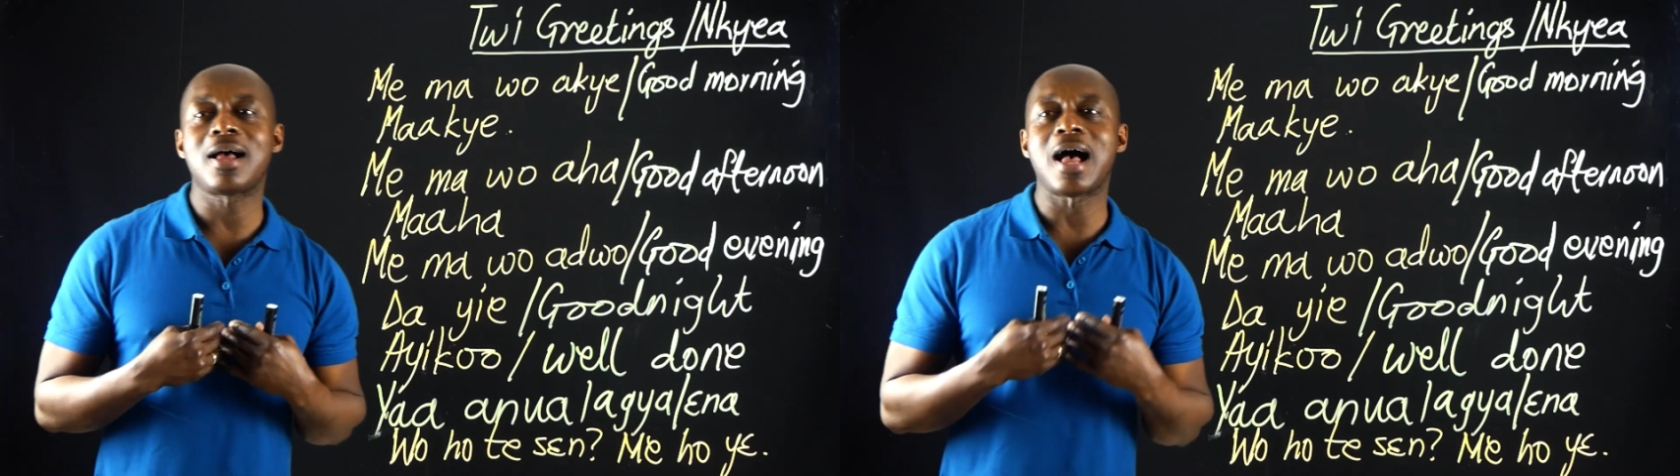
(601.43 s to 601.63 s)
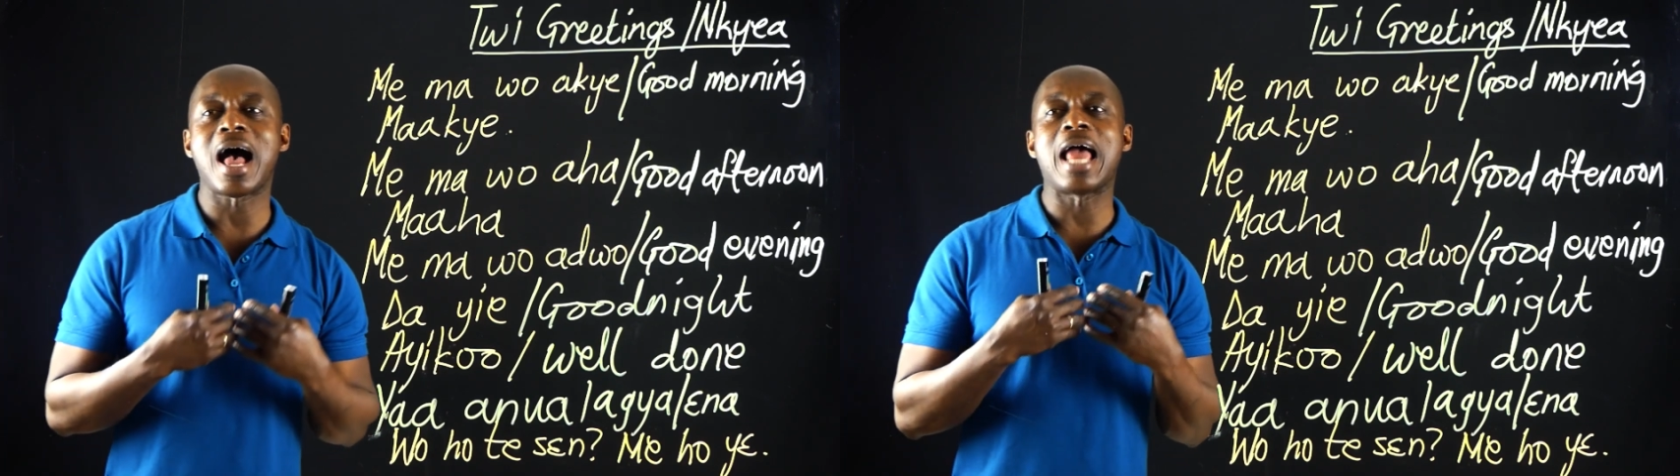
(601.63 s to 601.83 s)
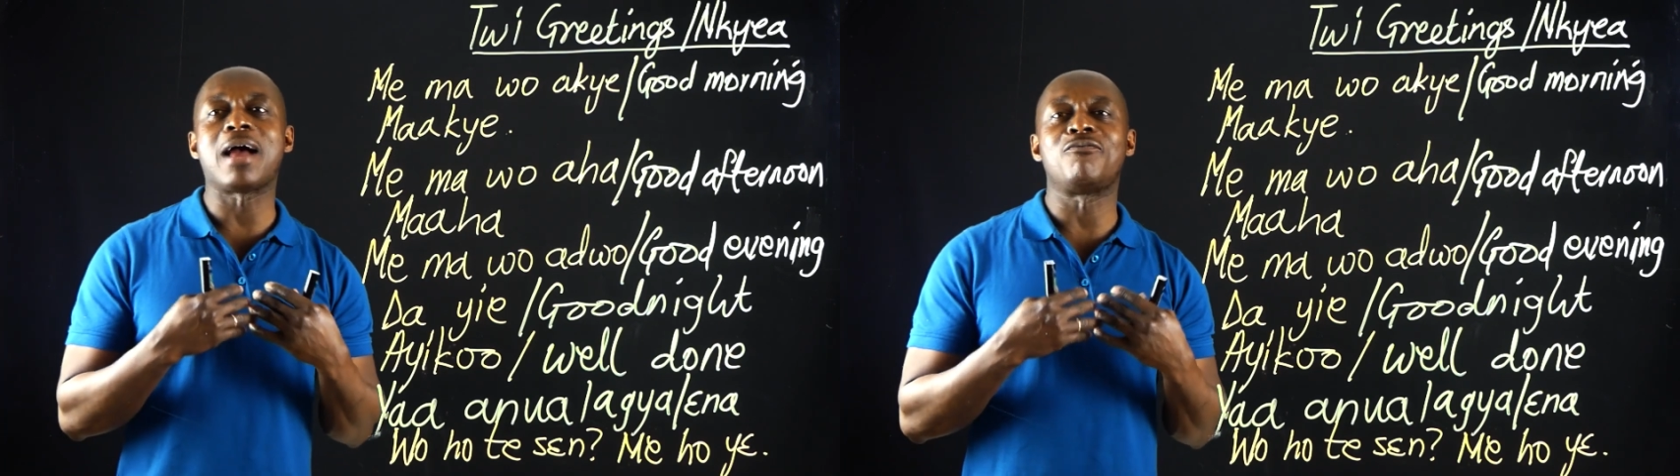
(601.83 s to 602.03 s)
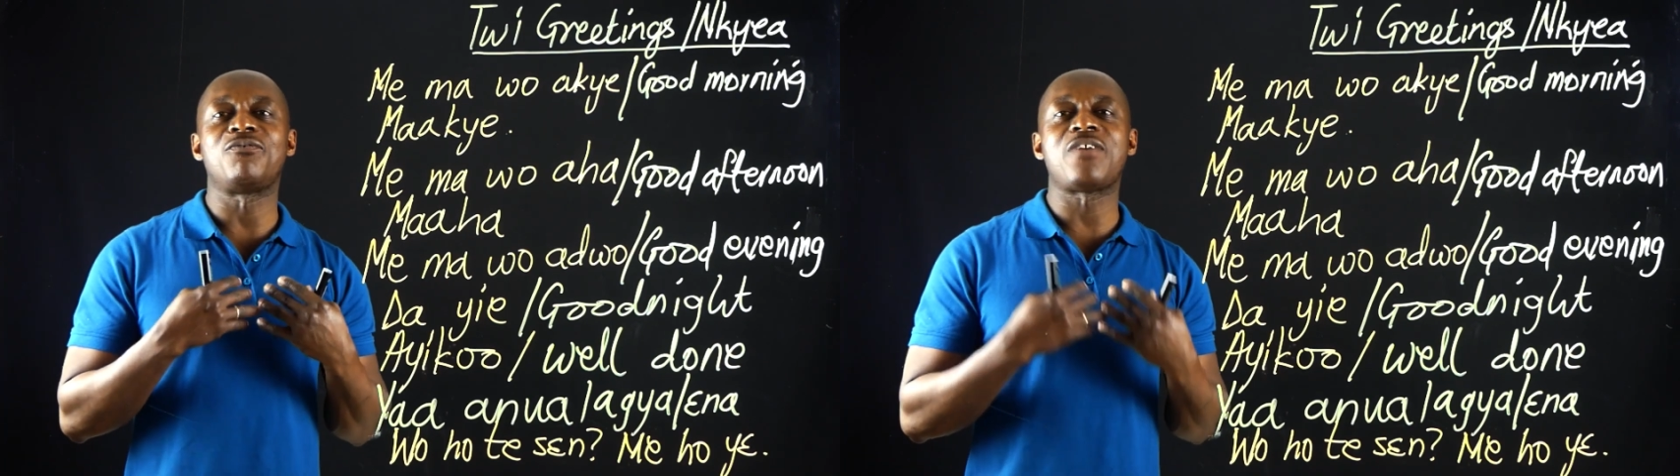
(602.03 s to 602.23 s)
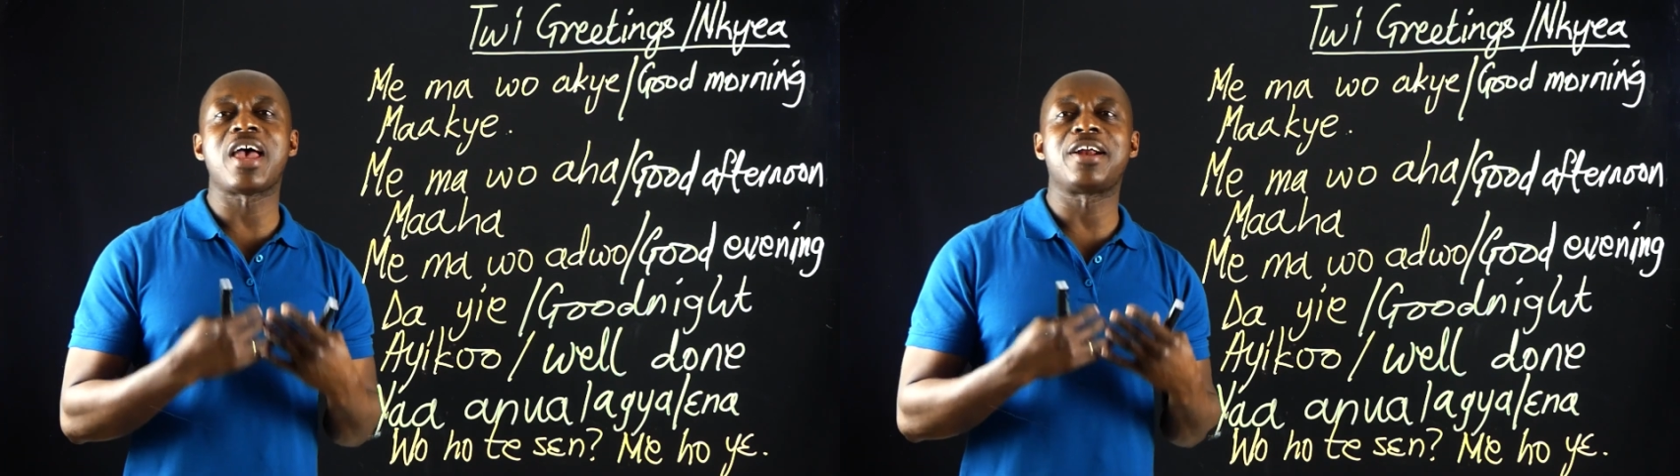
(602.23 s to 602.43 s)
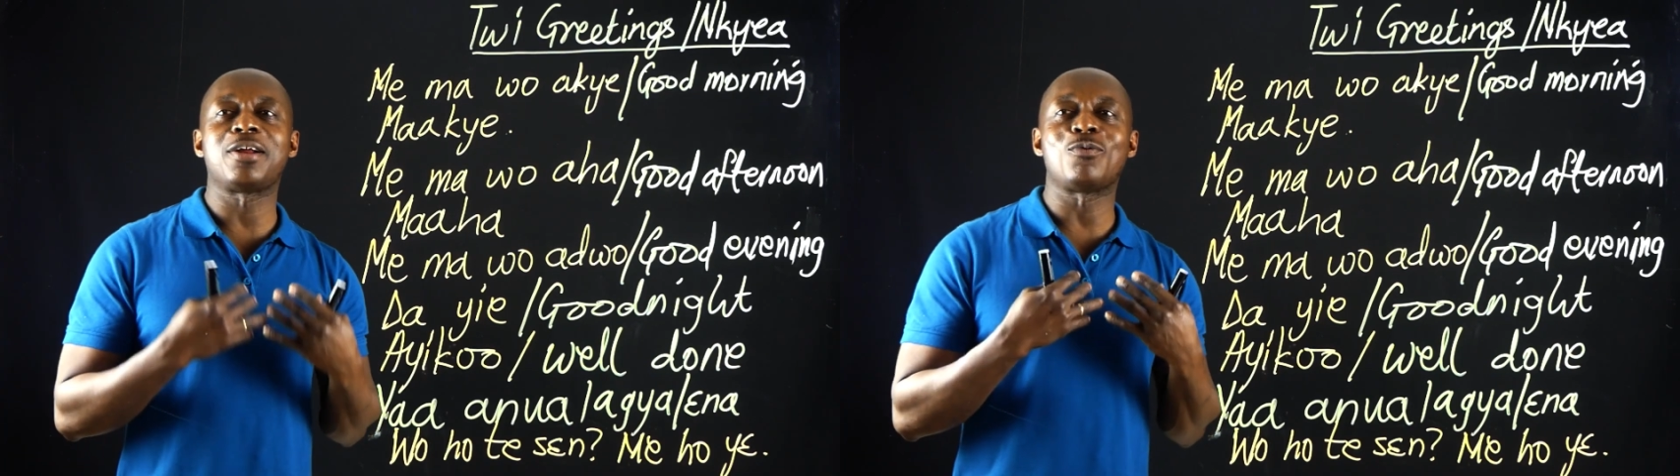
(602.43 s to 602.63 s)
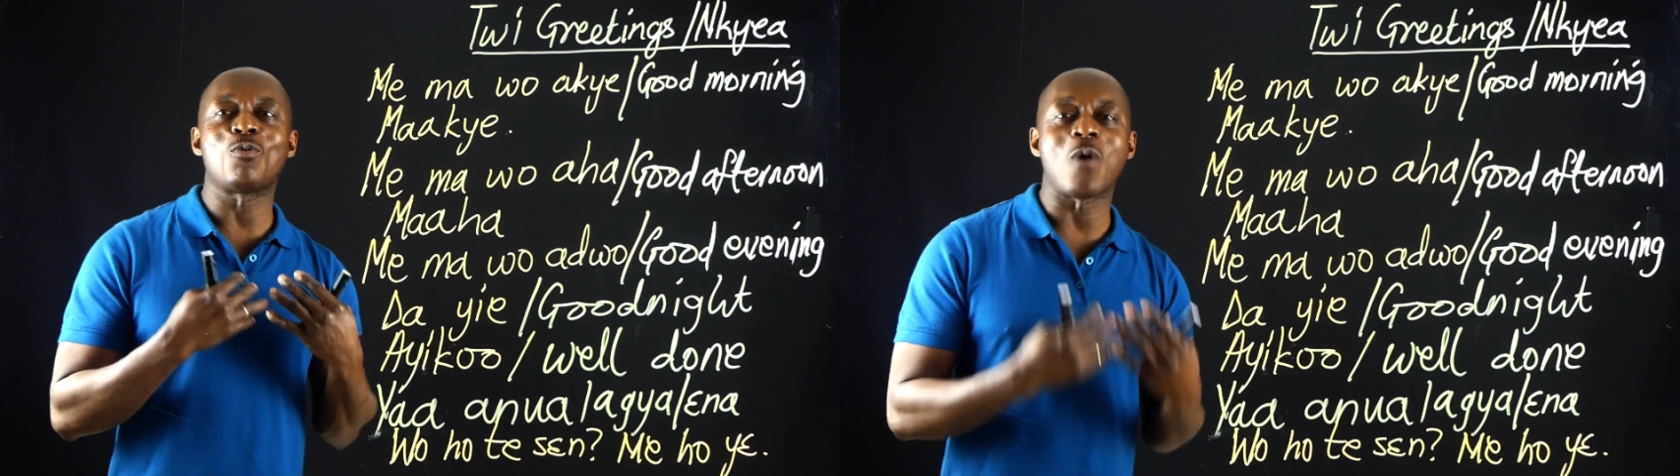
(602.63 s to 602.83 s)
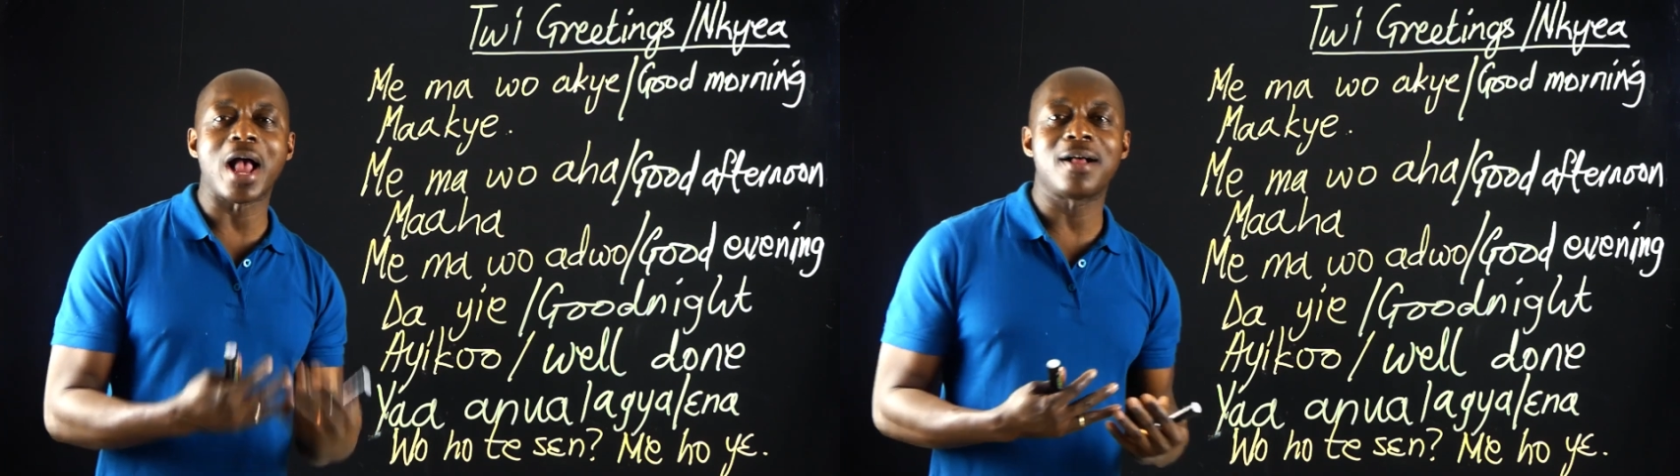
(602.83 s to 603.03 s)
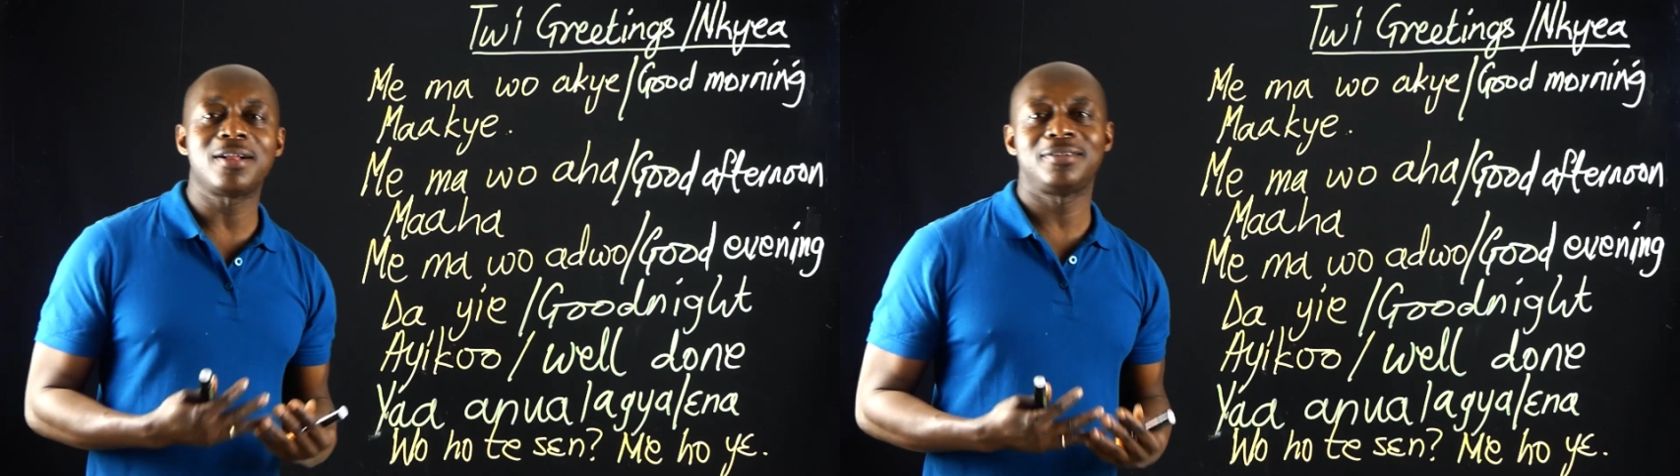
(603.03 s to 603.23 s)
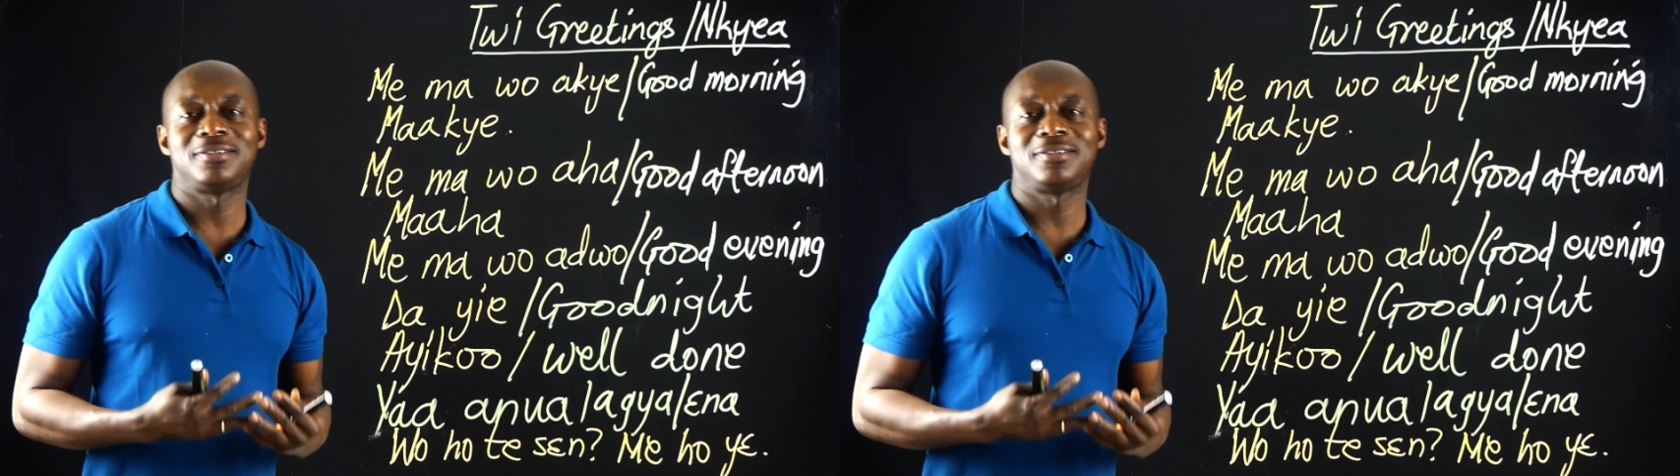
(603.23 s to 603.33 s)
I am faring well,